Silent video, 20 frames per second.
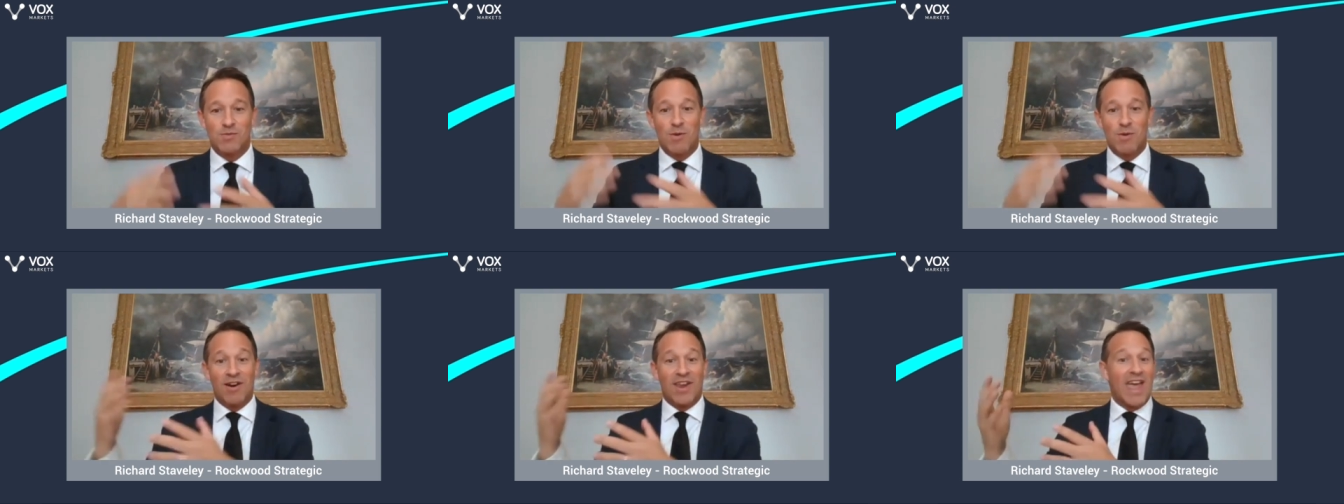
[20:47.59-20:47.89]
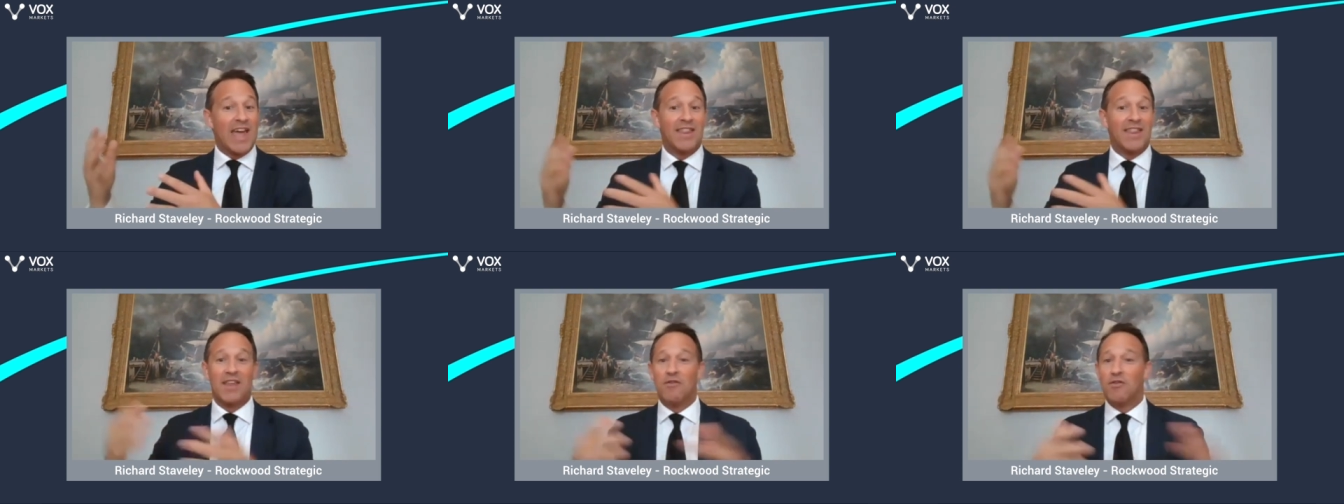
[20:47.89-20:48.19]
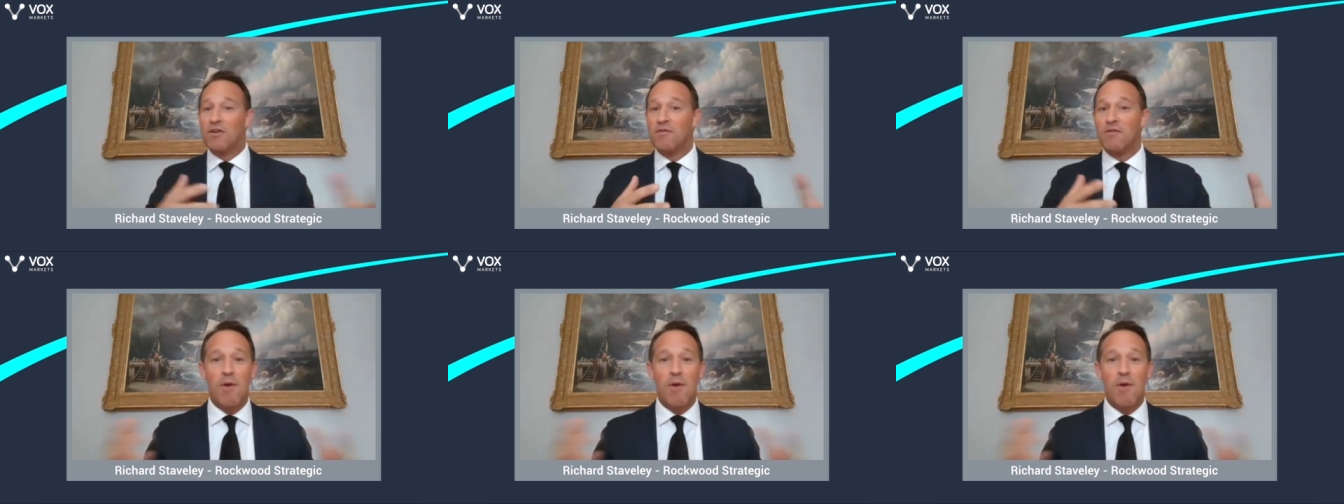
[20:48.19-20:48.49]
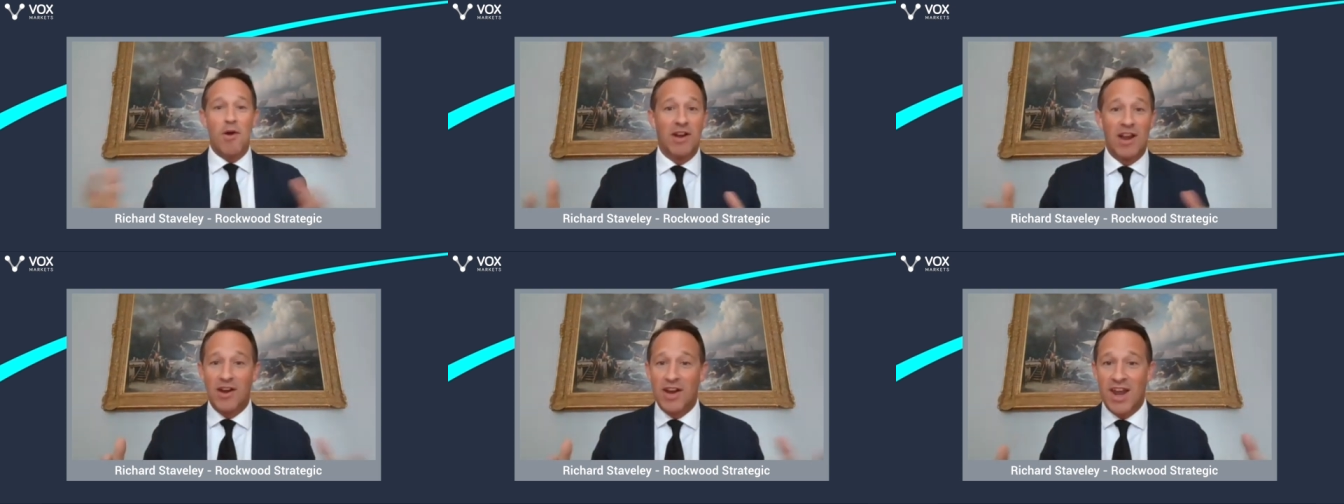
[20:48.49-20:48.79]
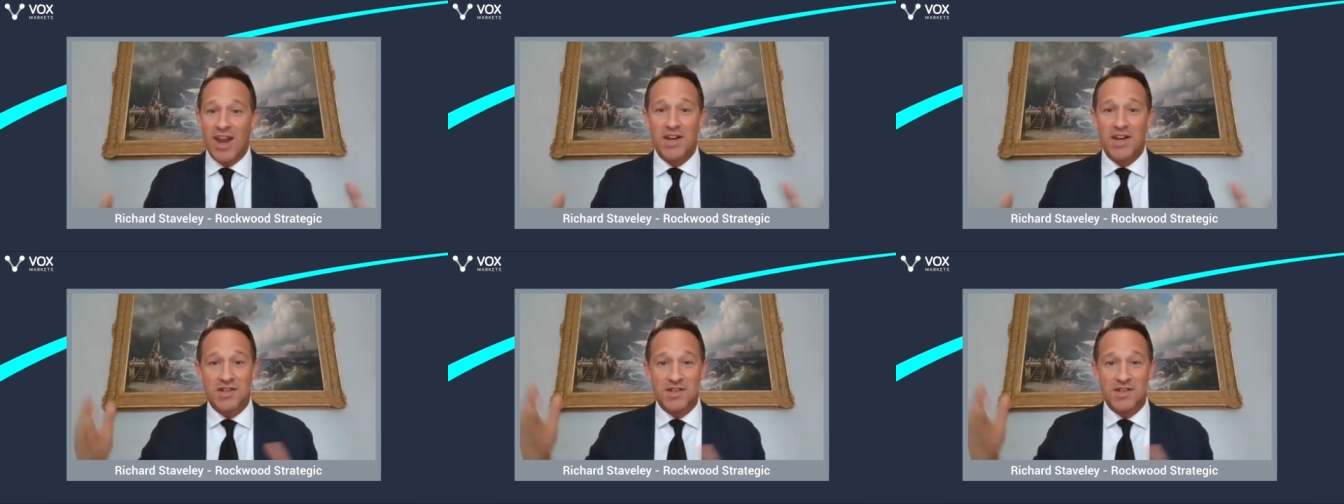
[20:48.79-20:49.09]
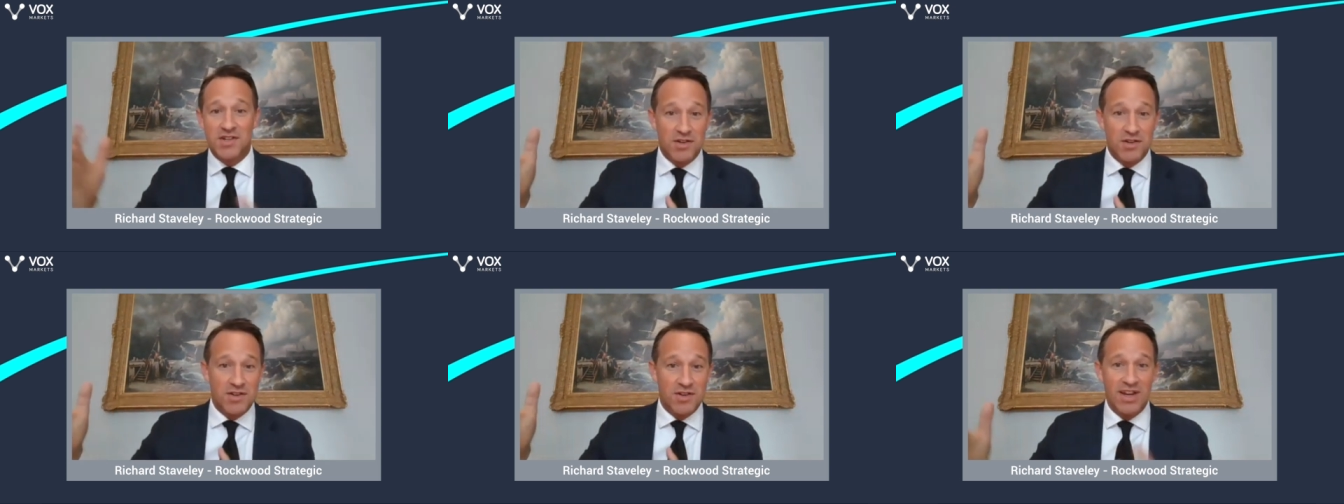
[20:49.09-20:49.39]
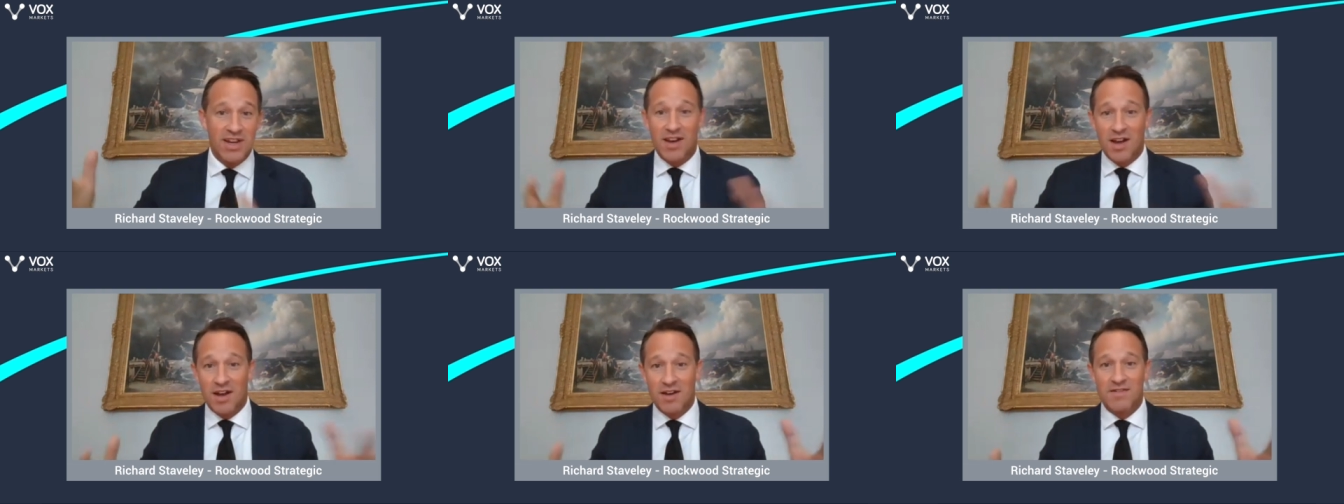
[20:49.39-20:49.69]
where again, you're in remote locations, you
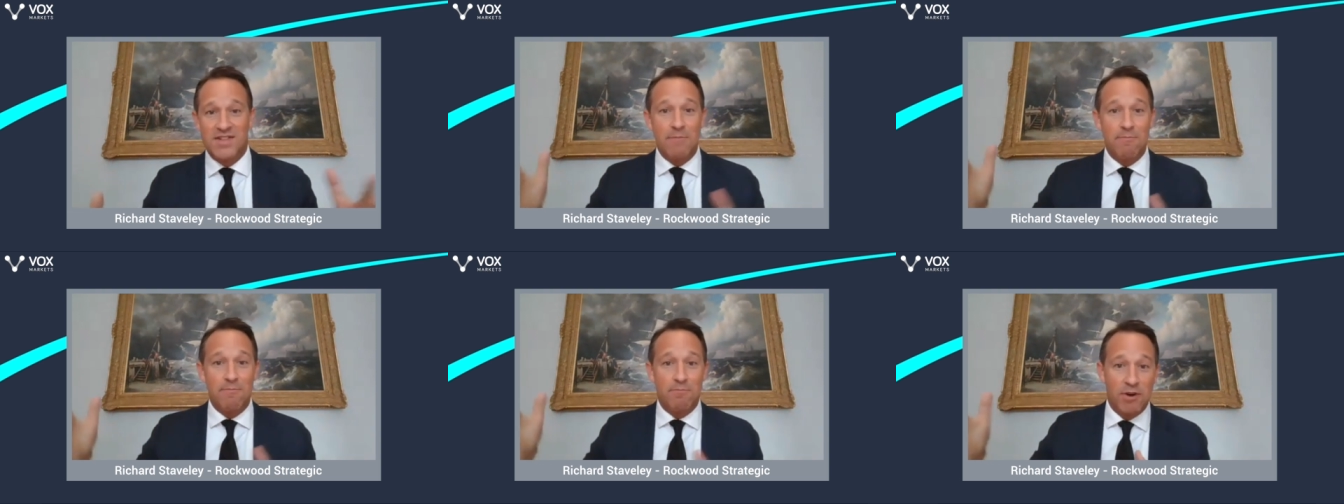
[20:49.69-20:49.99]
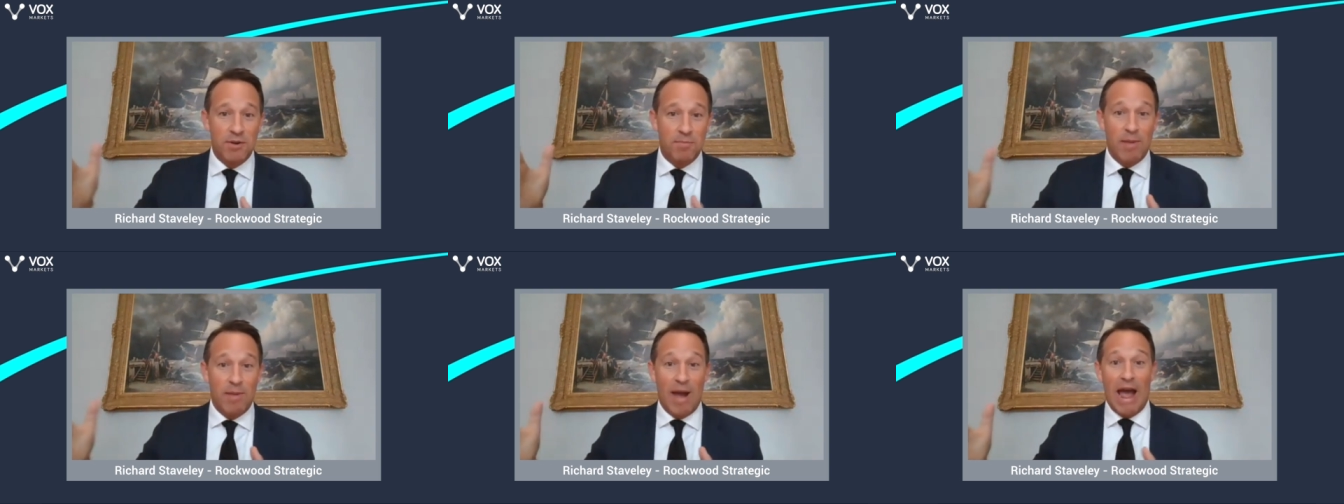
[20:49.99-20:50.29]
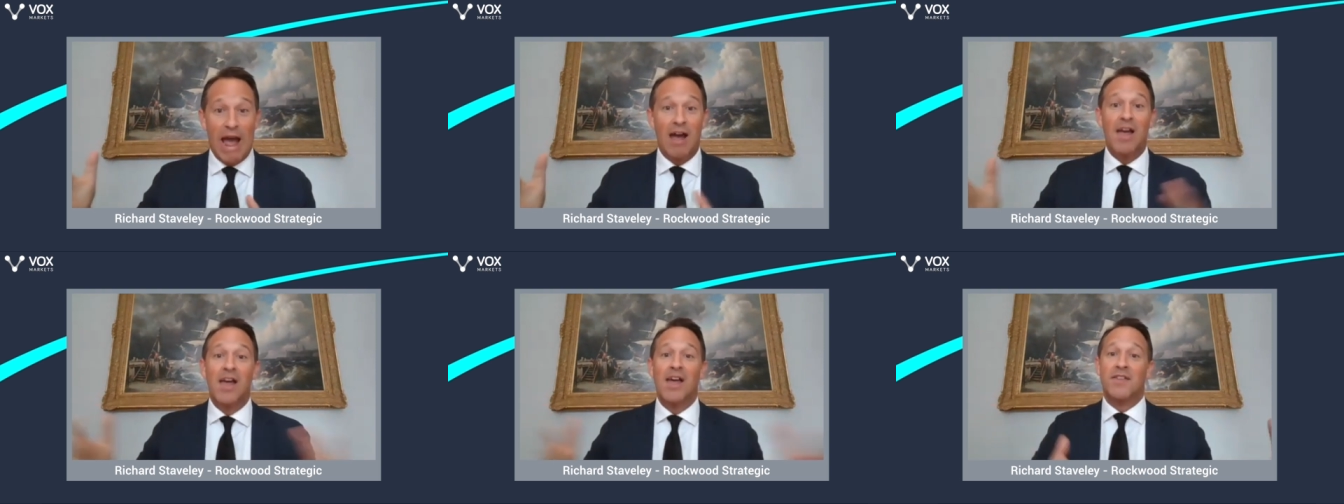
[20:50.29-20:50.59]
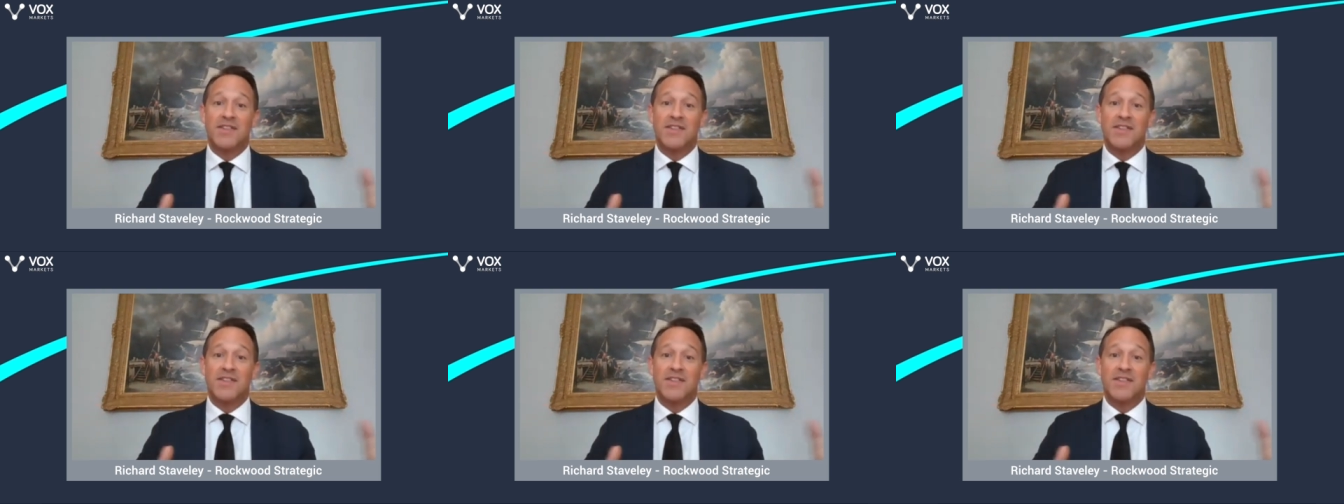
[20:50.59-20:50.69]
need kind of temporary power.